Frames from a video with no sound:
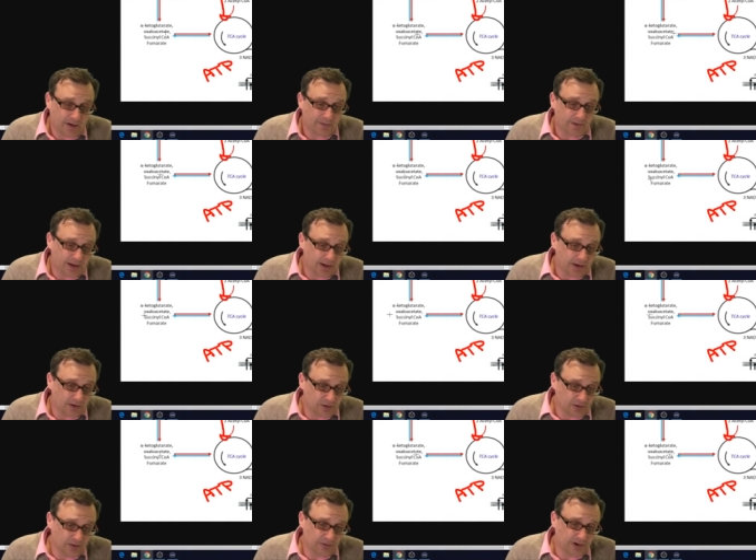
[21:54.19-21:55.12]
alpha
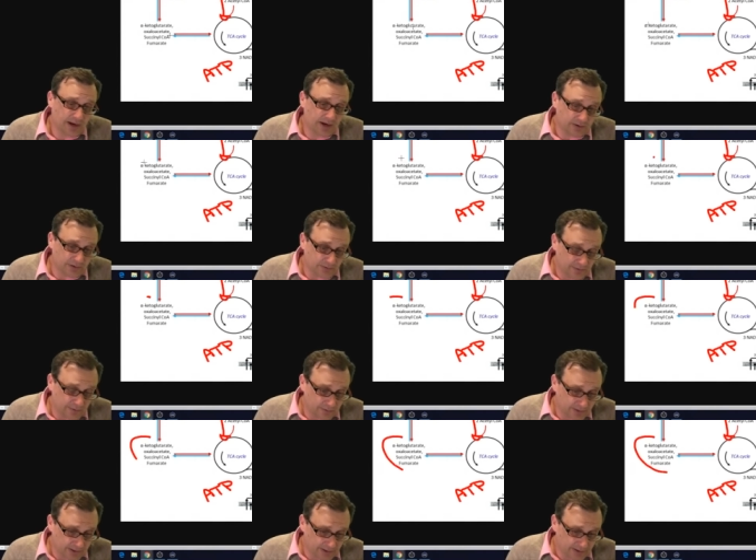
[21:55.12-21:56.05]
ketoglutarate
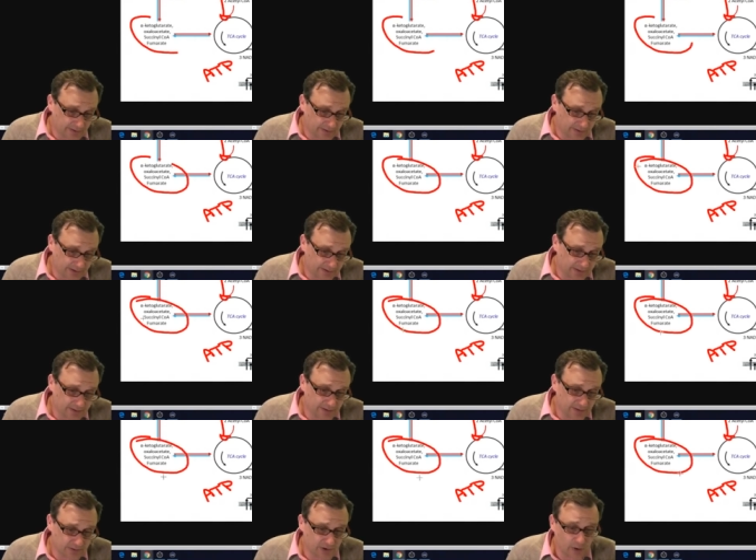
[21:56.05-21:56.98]
and a few of these other
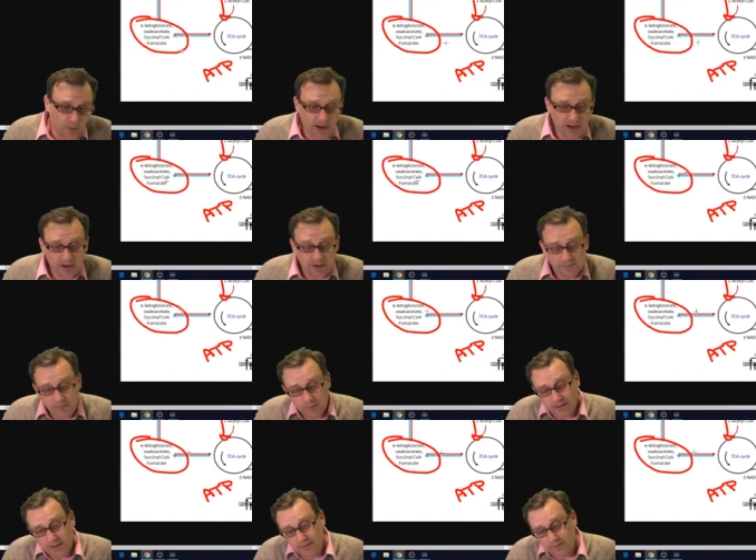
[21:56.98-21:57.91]
things, succinyl CoA,
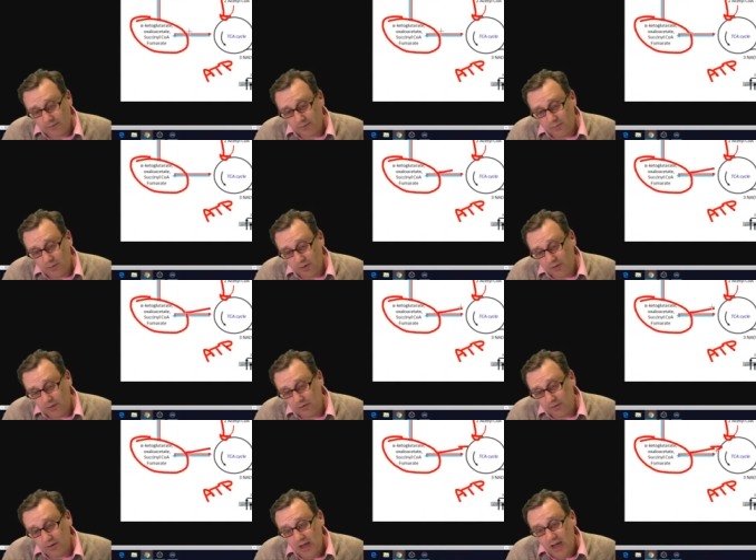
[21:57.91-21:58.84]
and a few other different
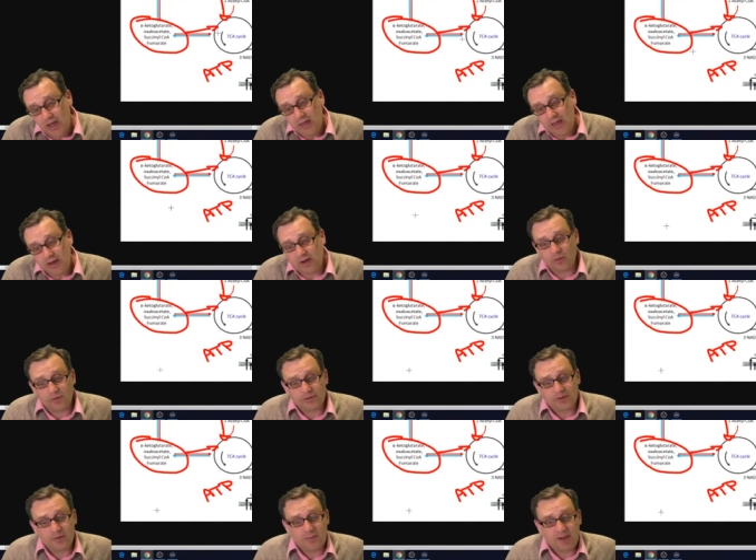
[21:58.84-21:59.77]
molecules
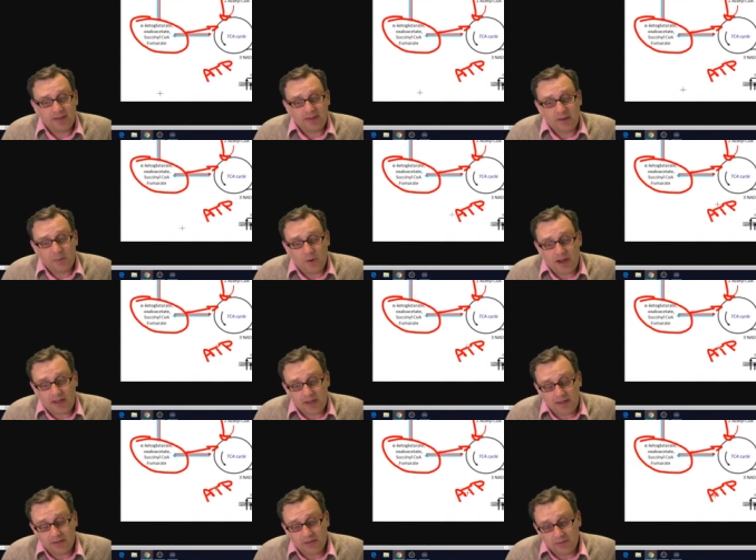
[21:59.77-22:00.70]
that can also make their
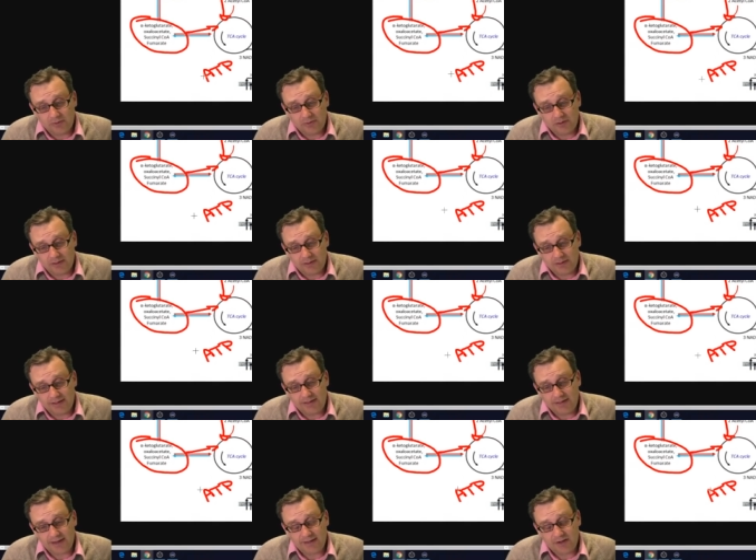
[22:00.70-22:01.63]
way into
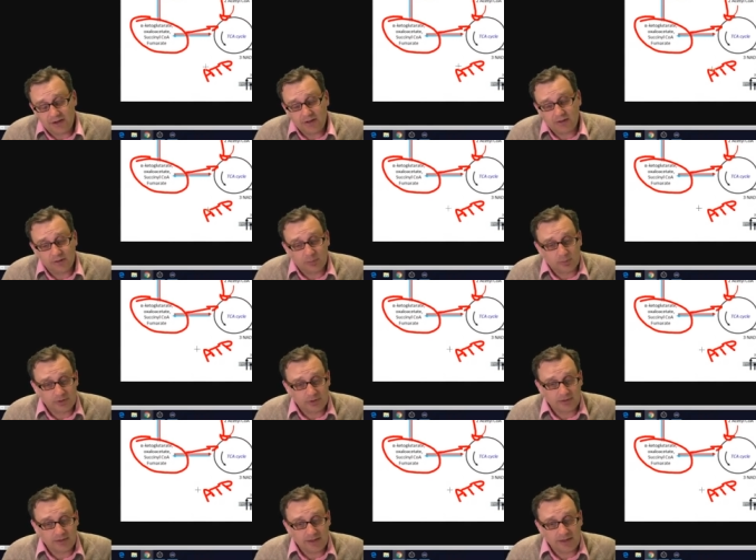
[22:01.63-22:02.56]
the TCA cycle
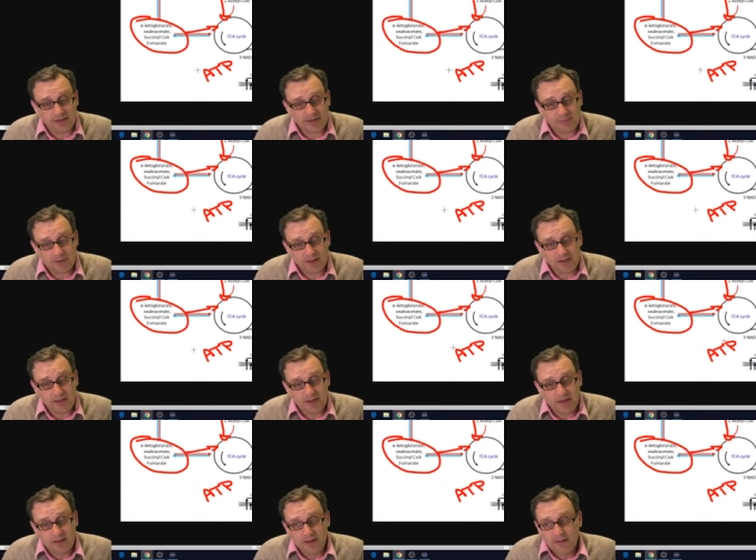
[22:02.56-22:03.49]
to produce
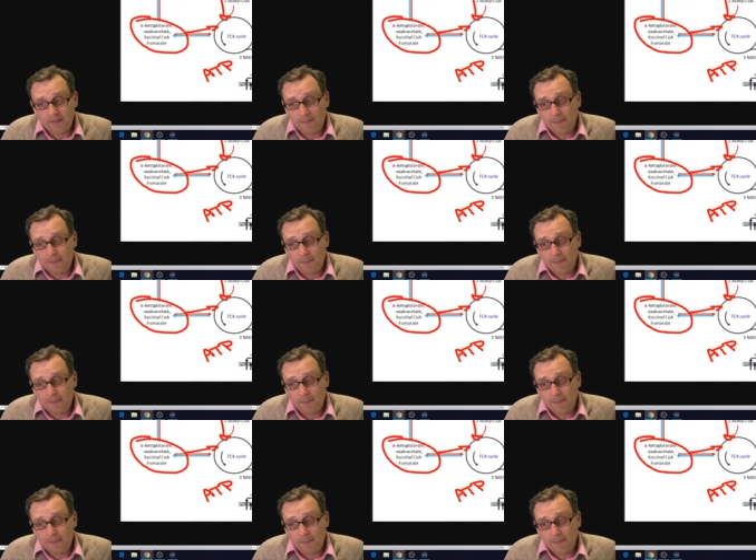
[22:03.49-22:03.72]
ATP.